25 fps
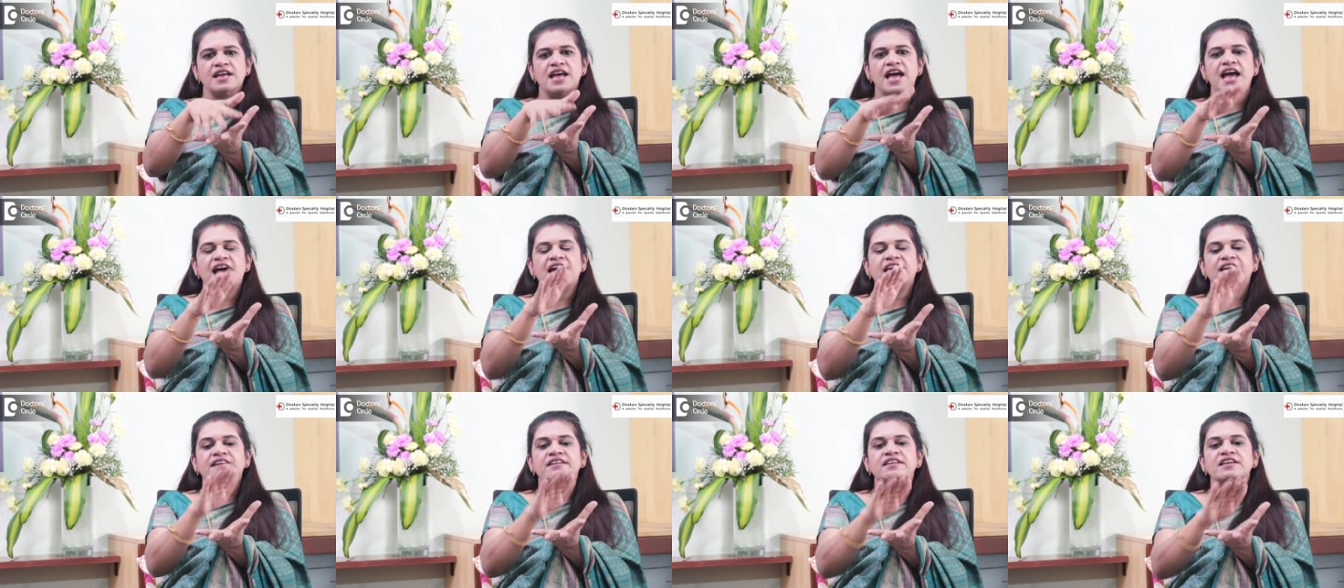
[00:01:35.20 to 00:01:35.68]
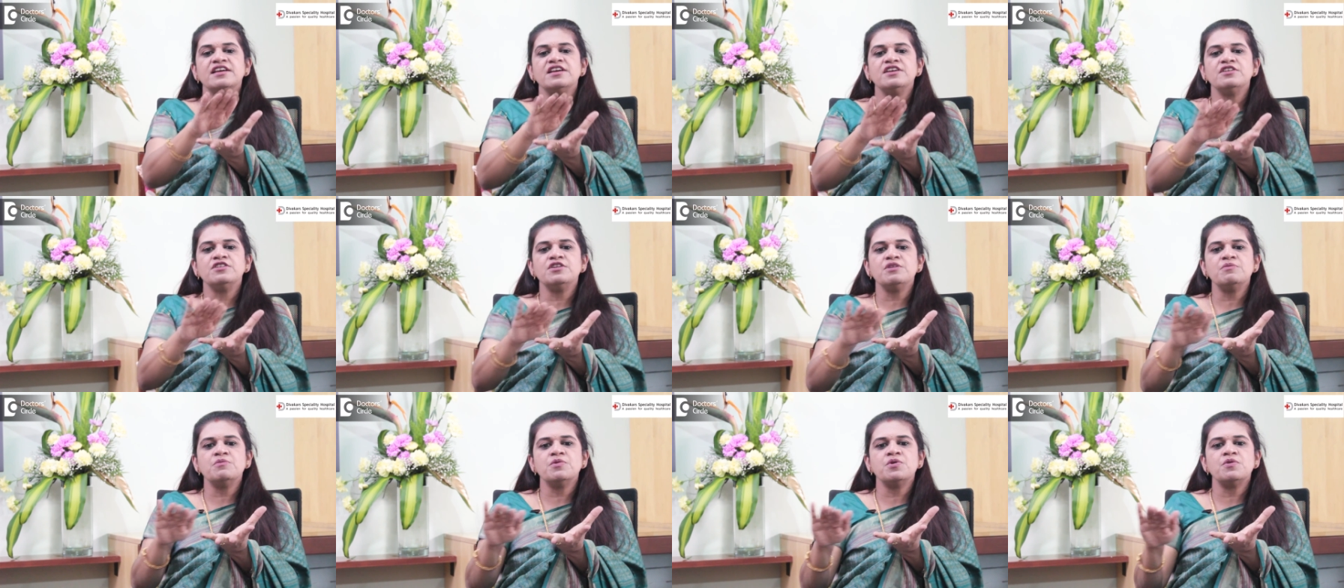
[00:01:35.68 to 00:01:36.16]
and
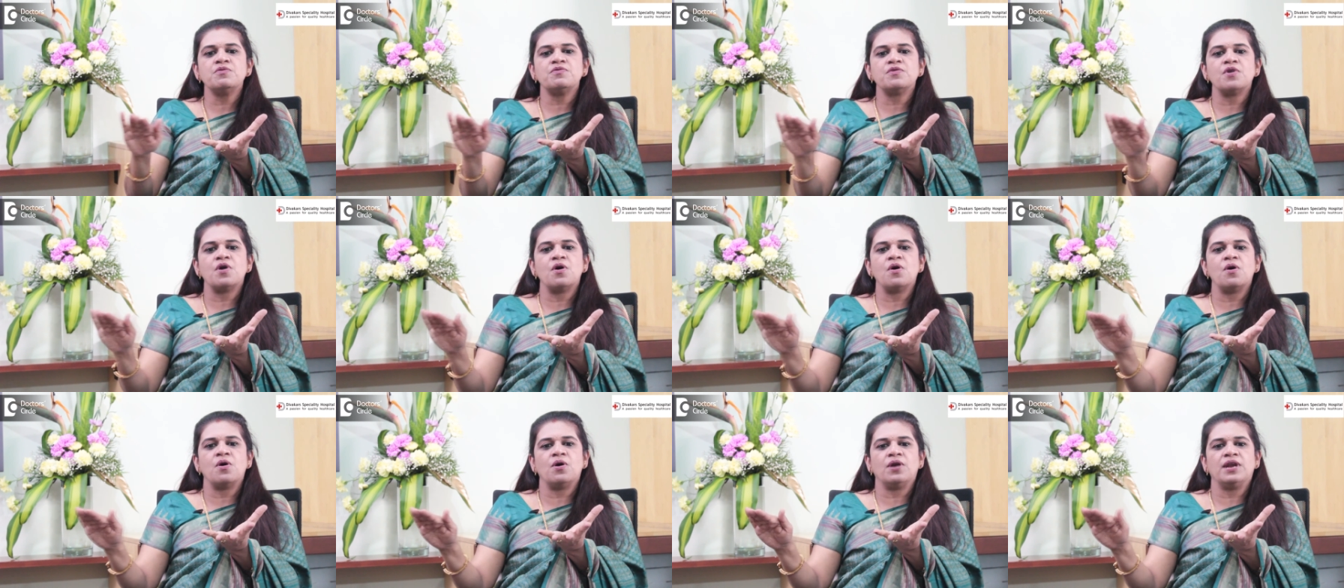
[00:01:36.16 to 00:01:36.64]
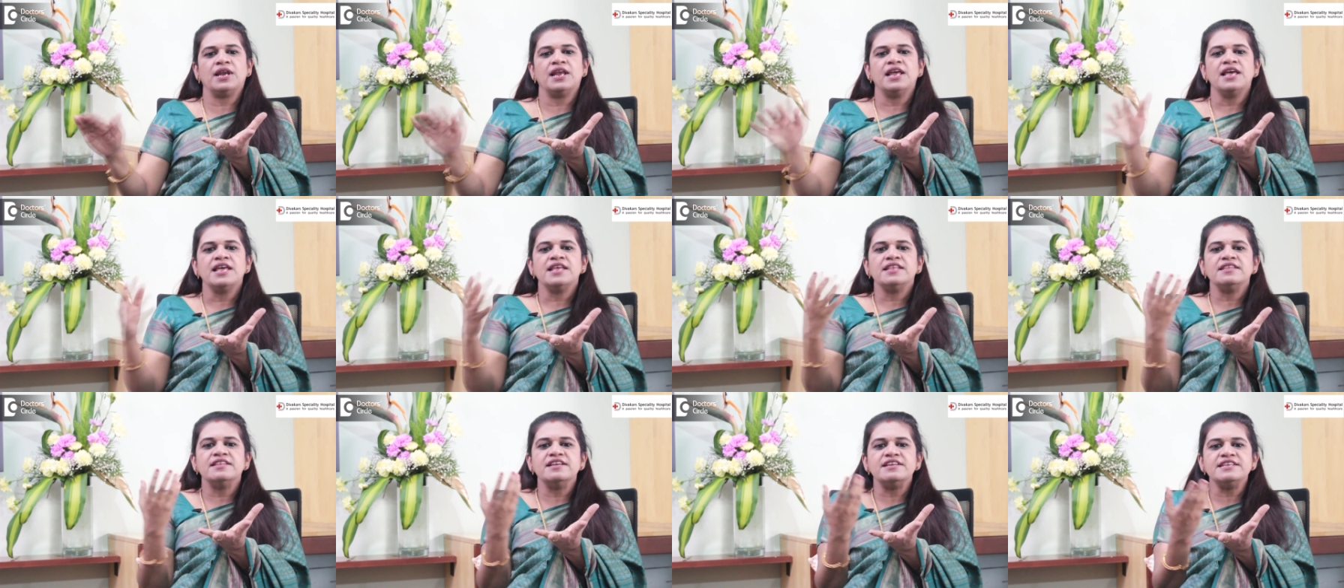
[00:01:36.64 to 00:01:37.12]
remove all
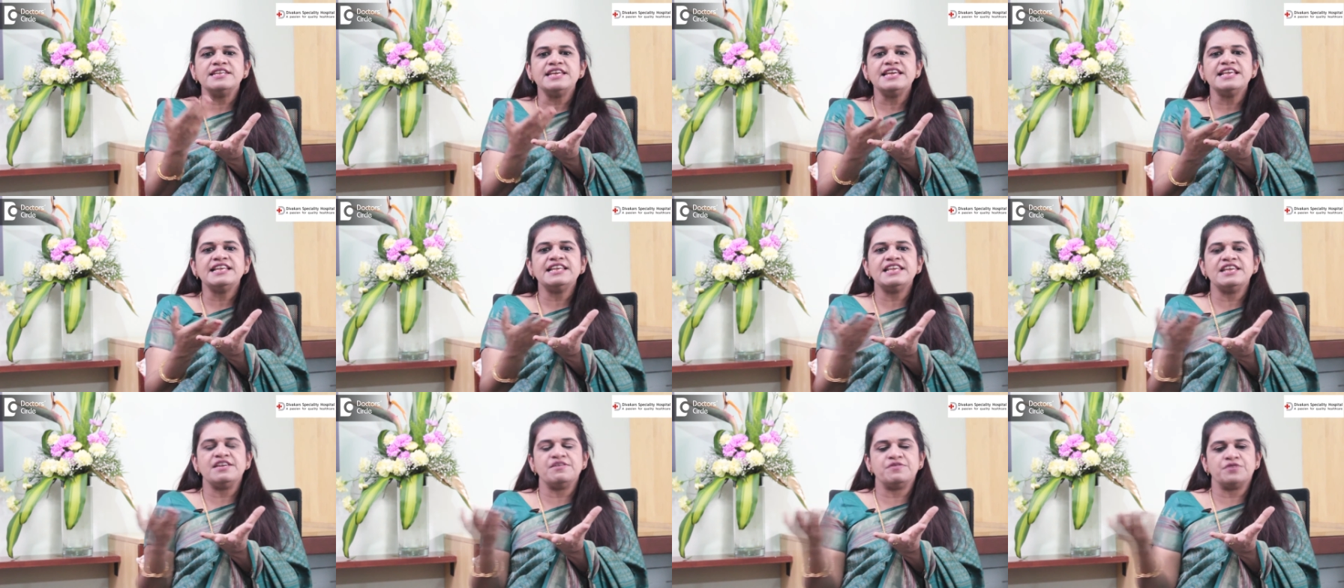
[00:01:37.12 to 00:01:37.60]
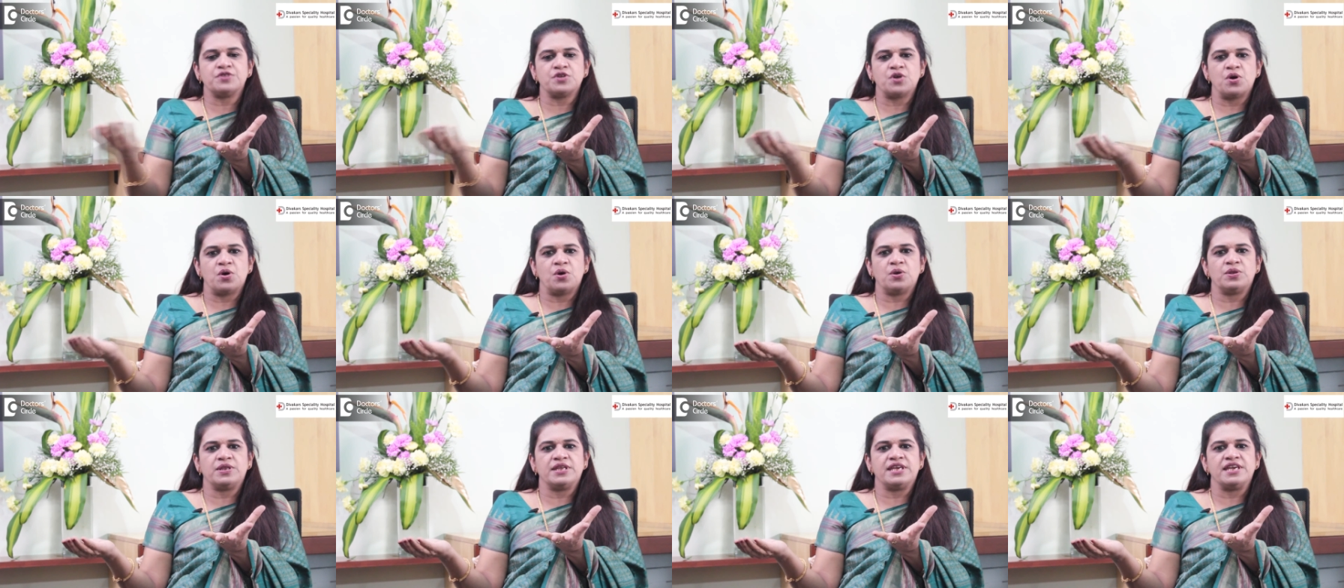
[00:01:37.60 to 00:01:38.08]
the tea leaves
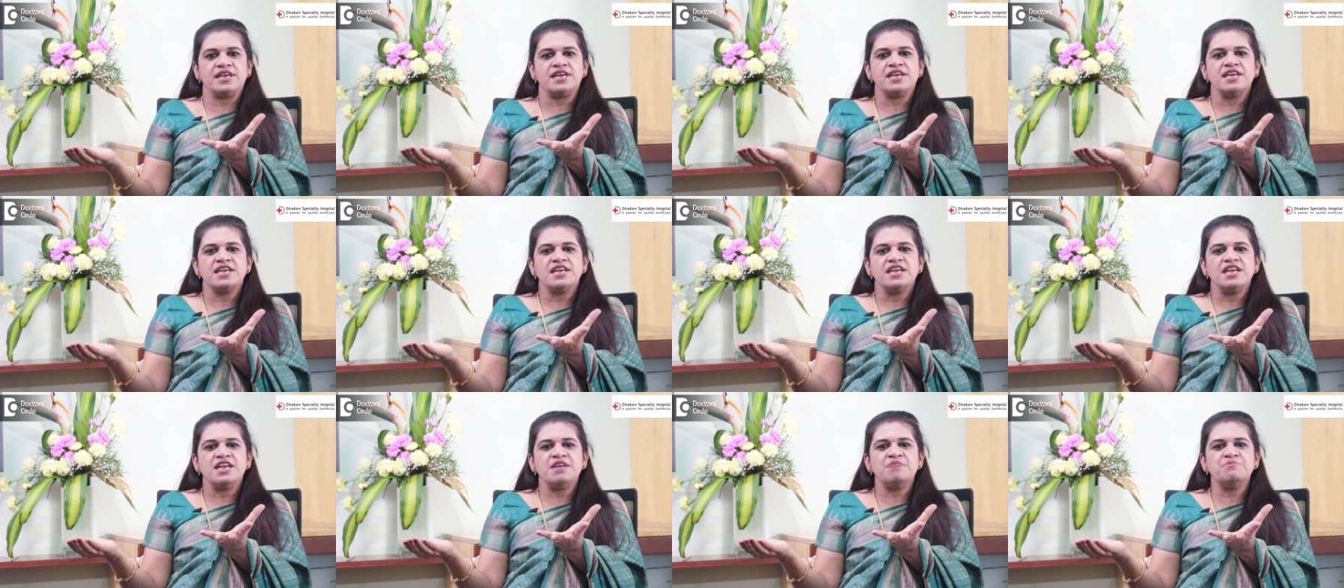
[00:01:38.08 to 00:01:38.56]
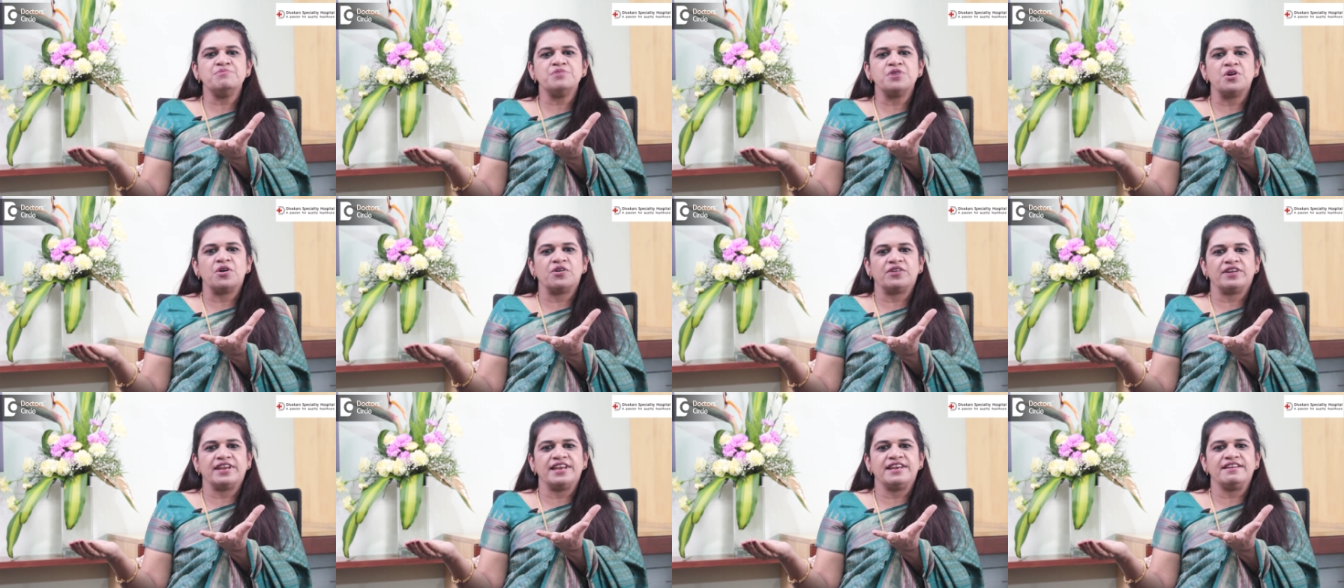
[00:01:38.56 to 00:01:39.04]
or the
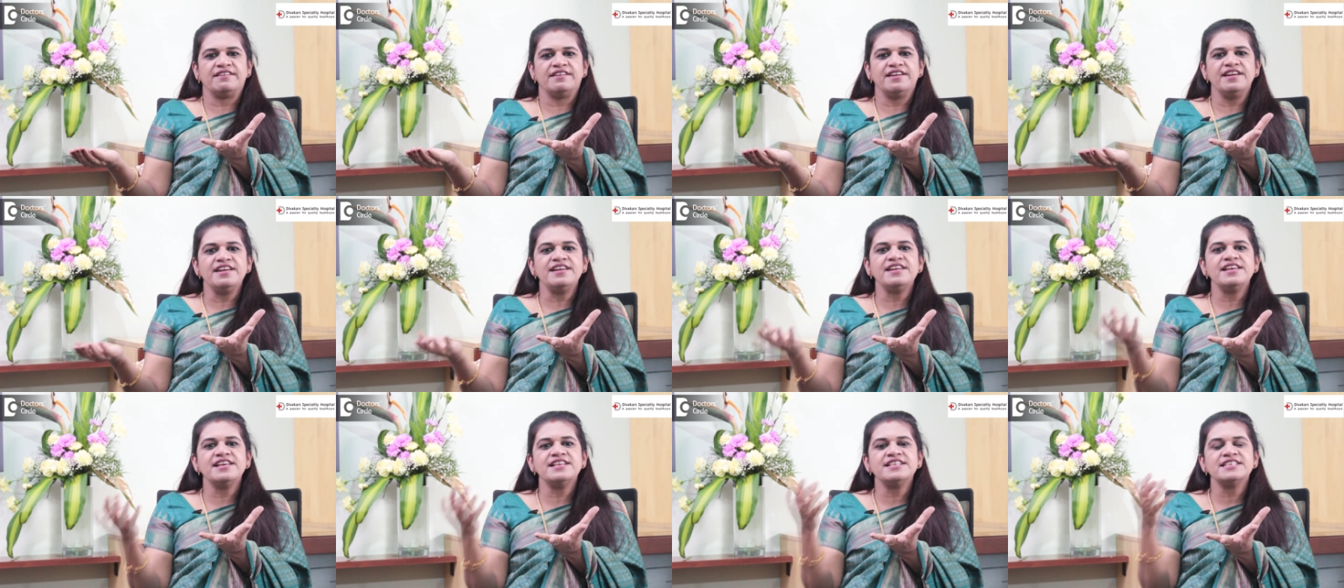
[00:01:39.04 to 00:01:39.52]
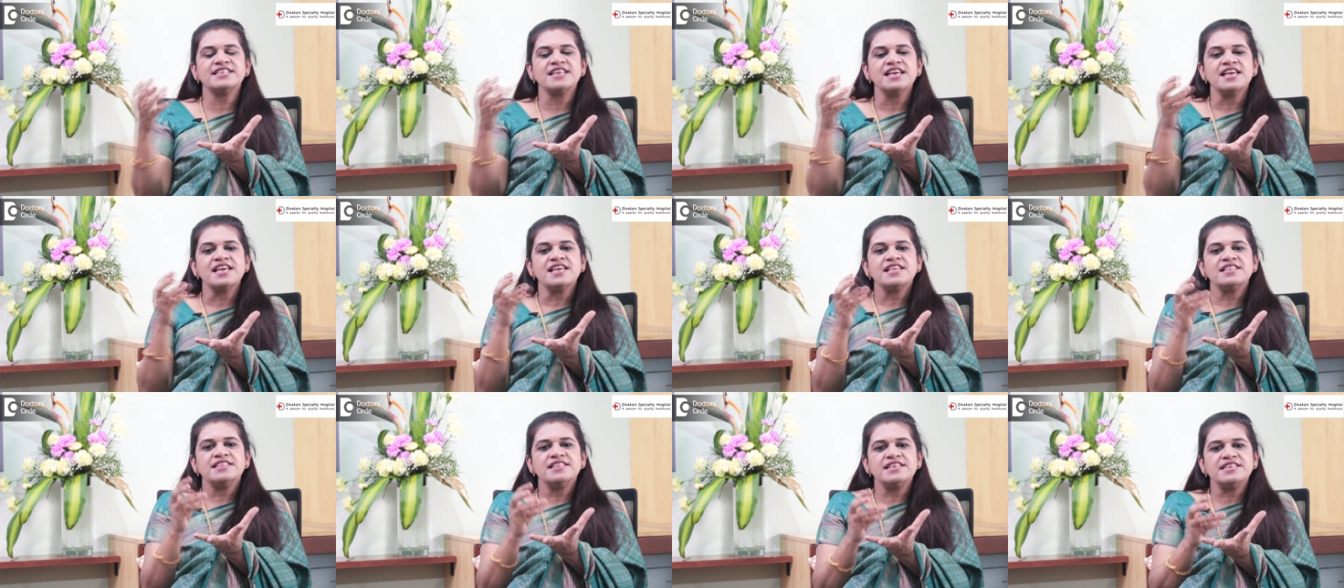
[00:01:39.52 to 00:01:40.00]
impure ingredients,
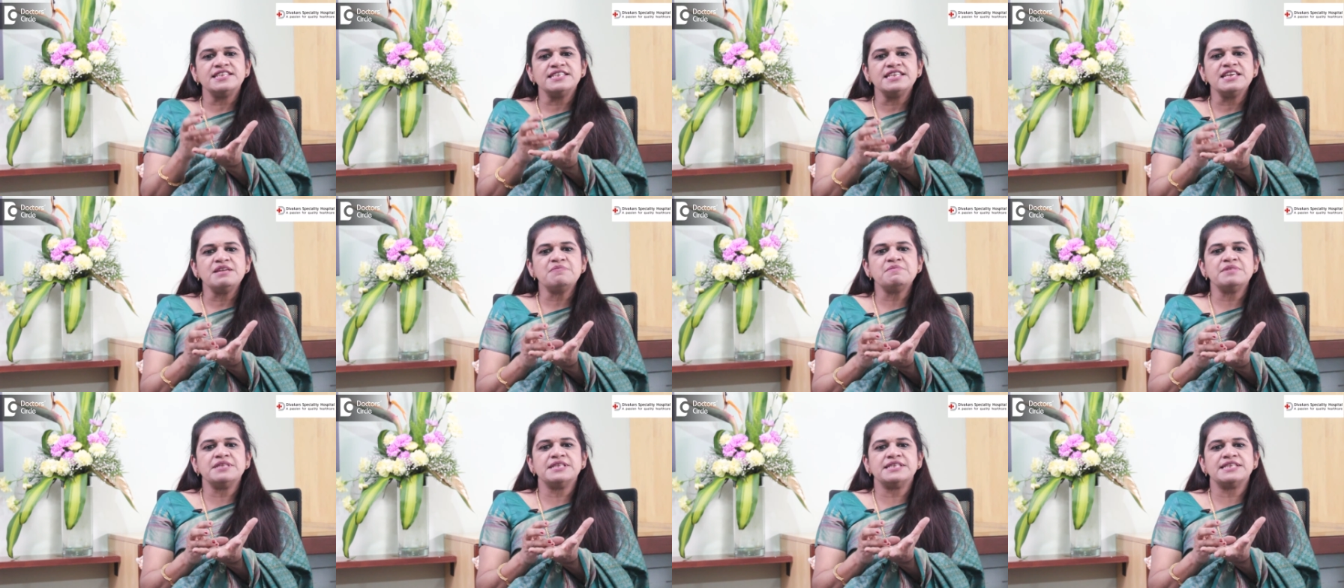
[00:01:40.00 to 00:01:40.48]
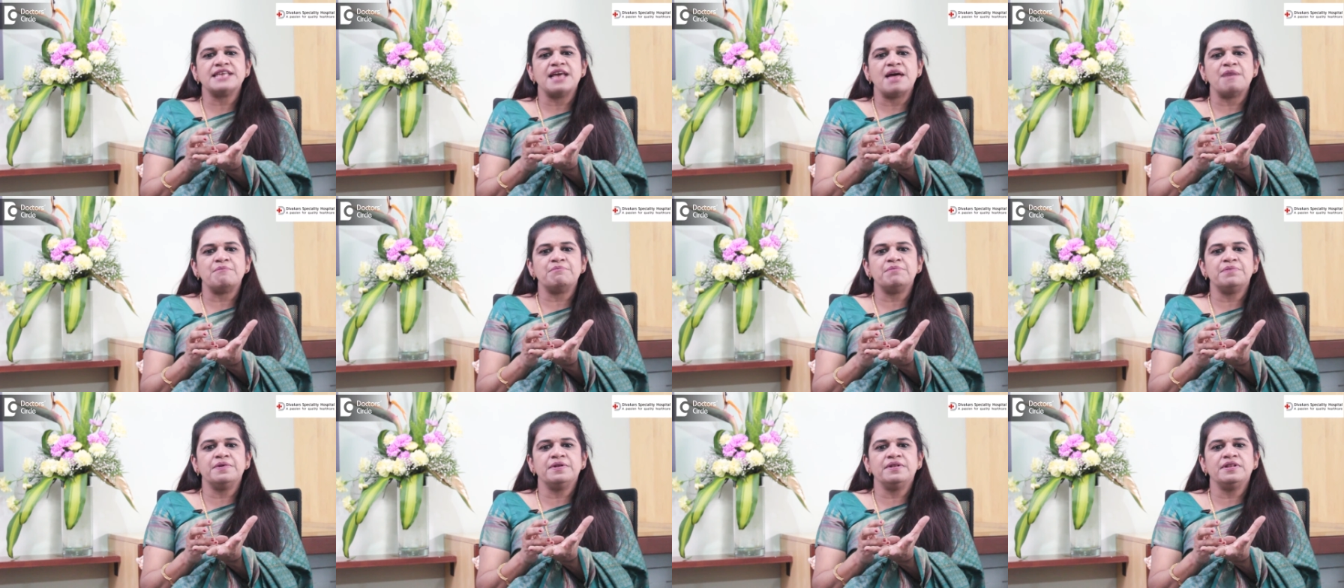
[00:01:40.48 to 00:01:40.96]
the semen
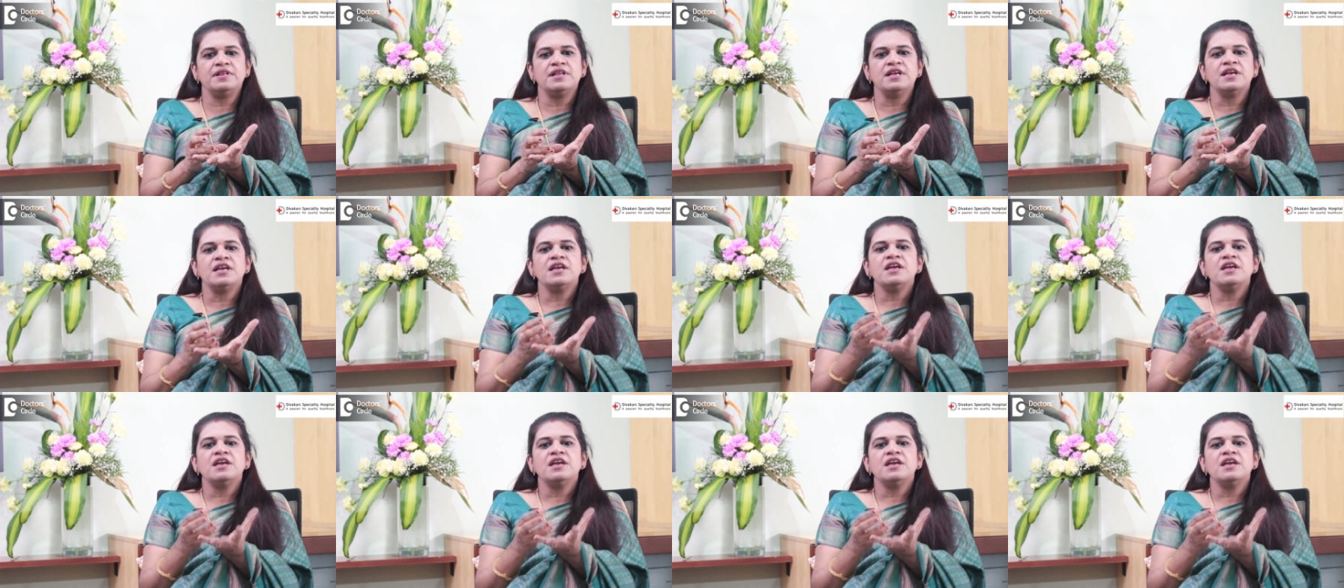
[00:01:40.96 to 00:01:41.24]
sample,